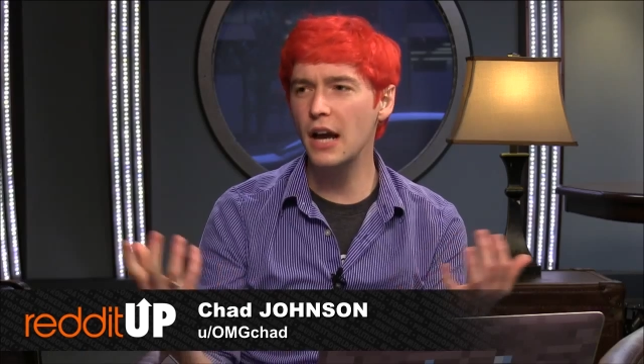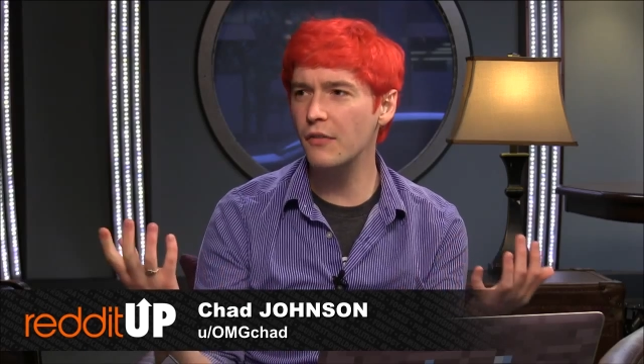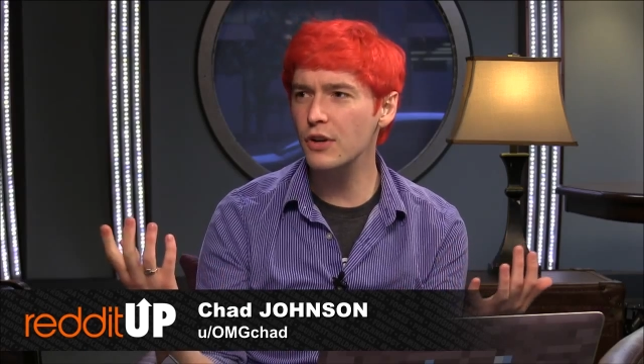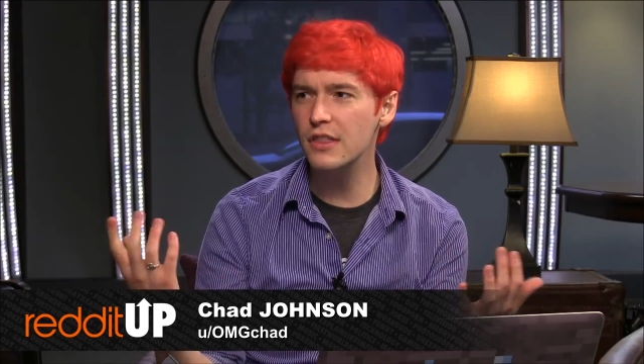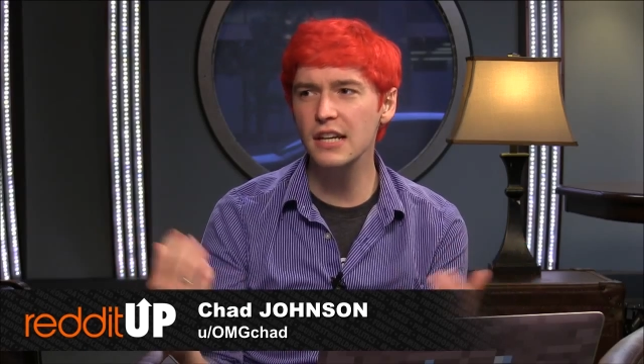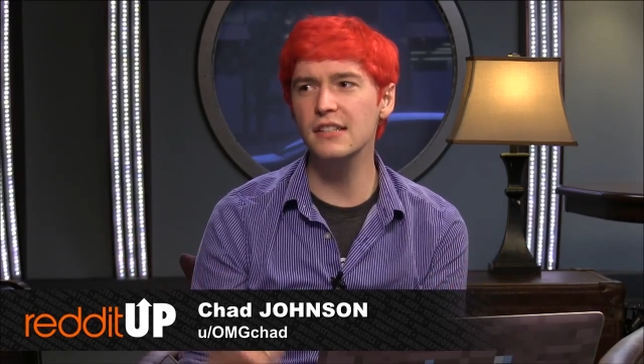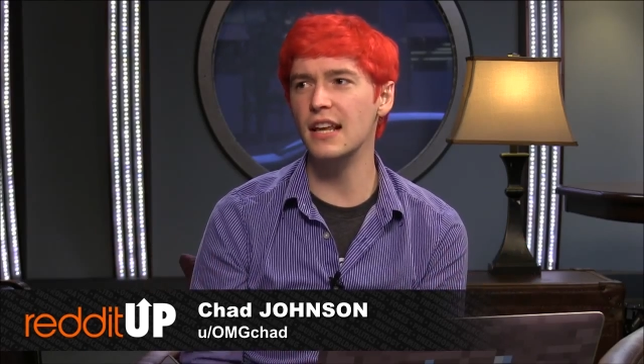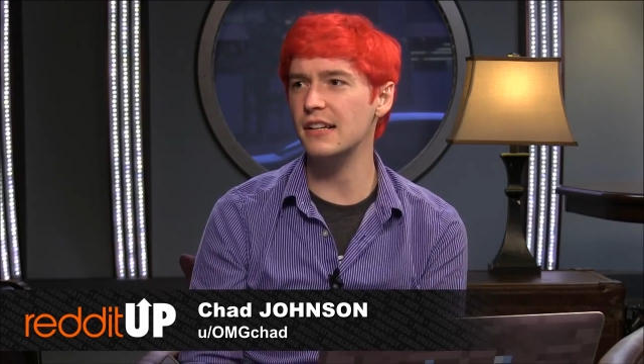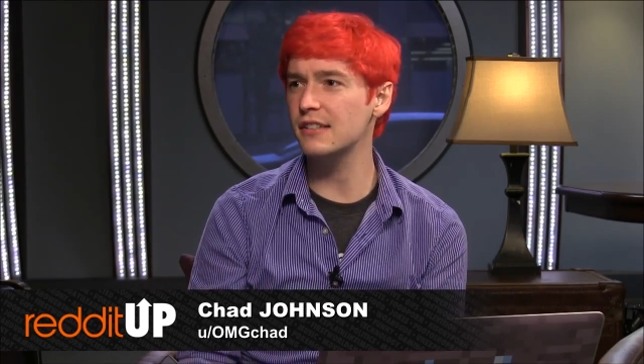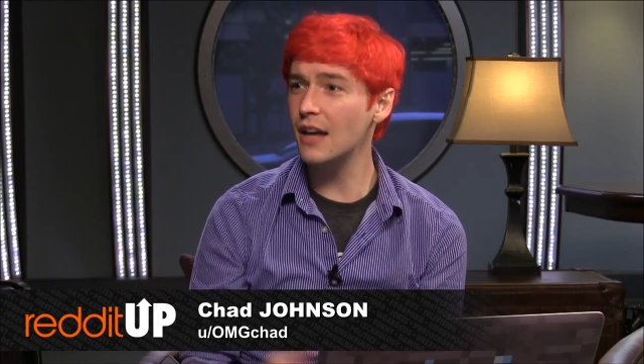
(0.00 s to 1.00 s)
be covering things
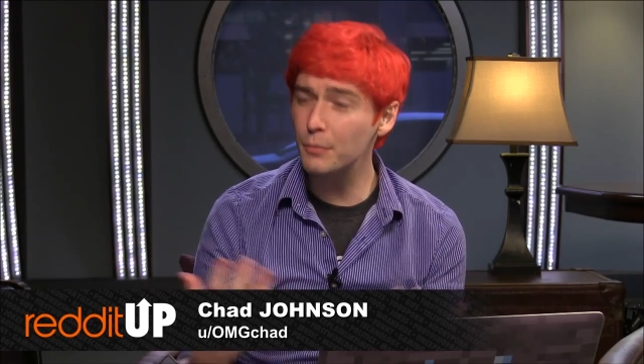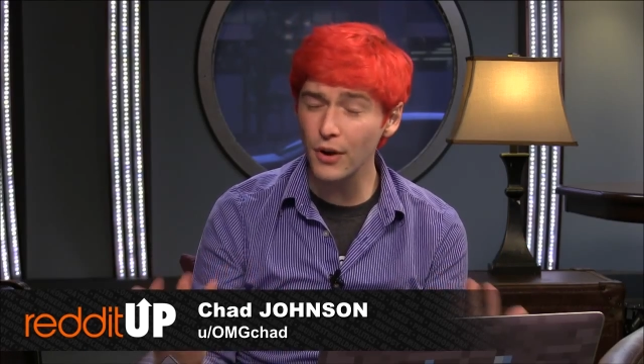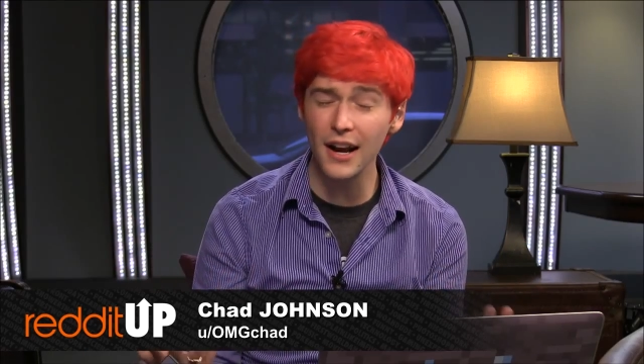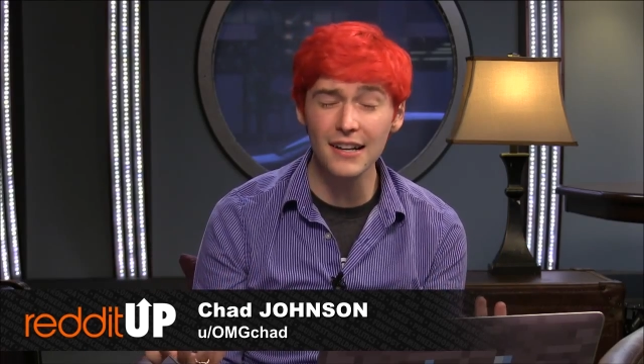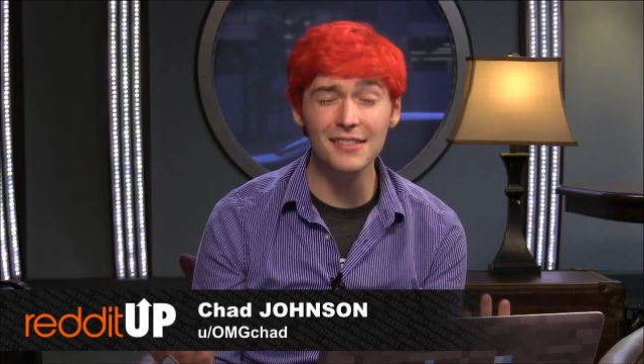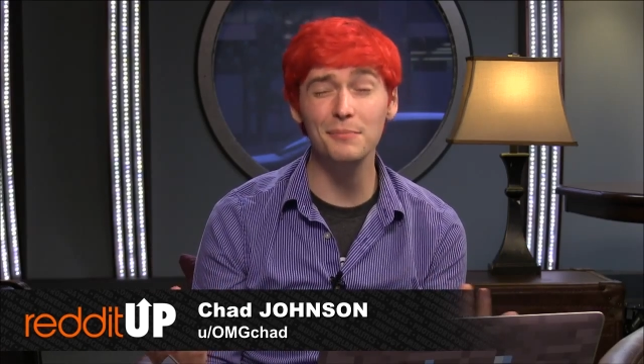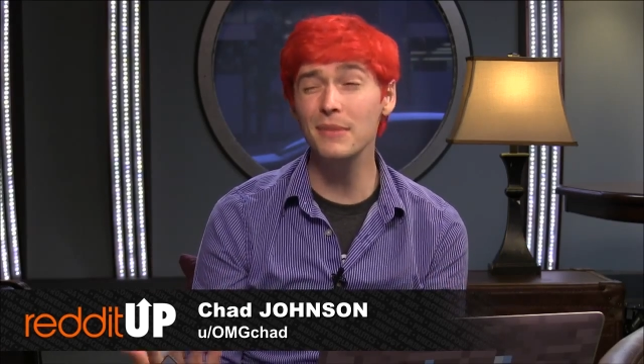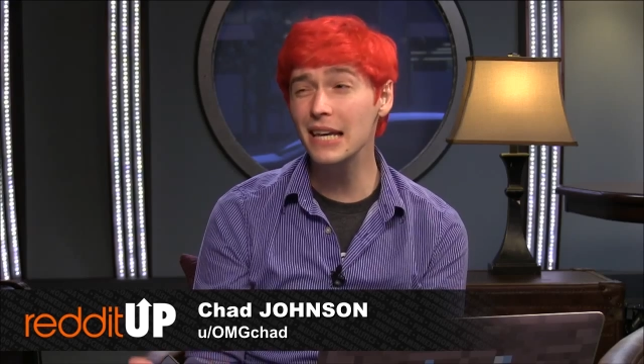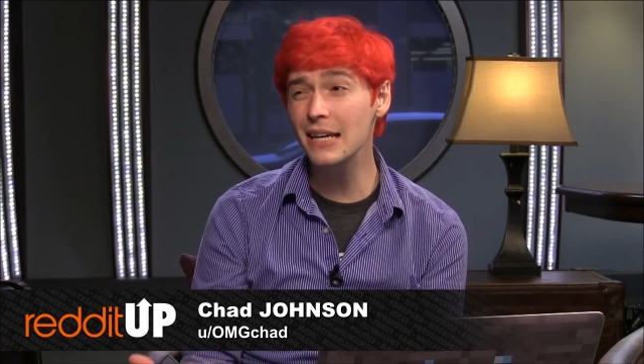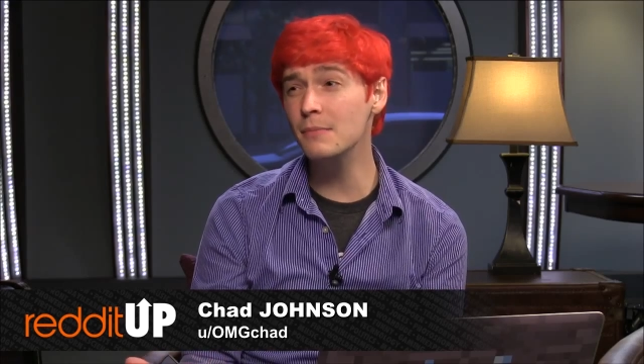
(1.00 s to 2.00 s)
like subreddits,
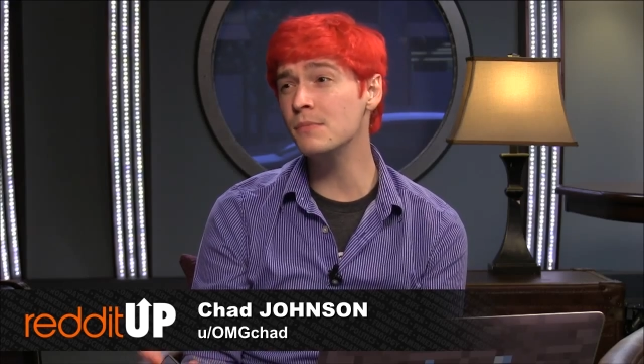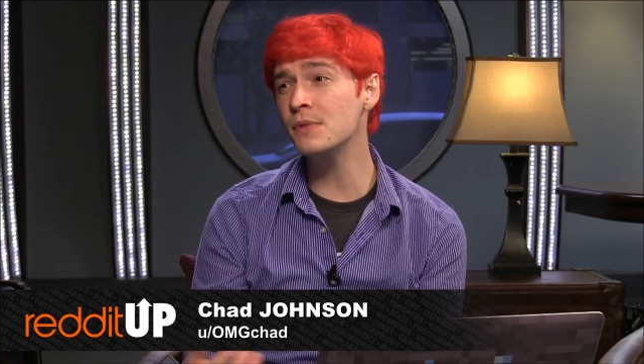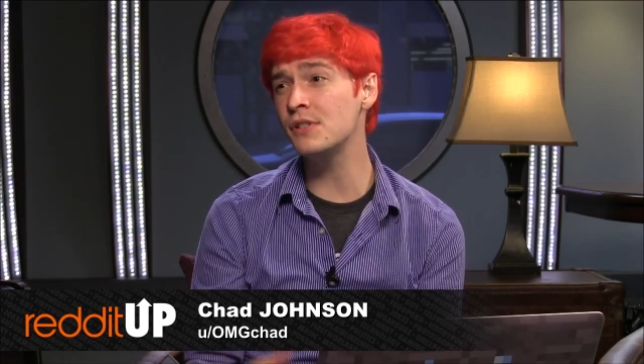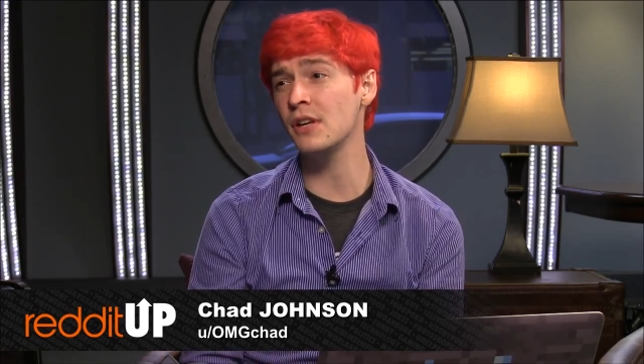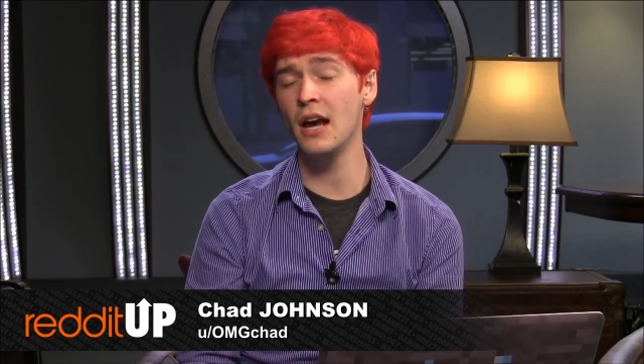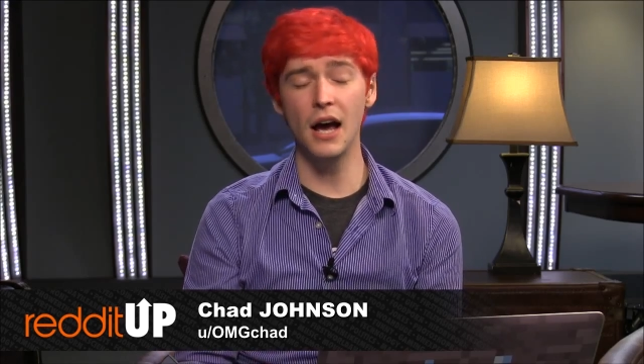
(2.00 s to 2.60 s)
memes,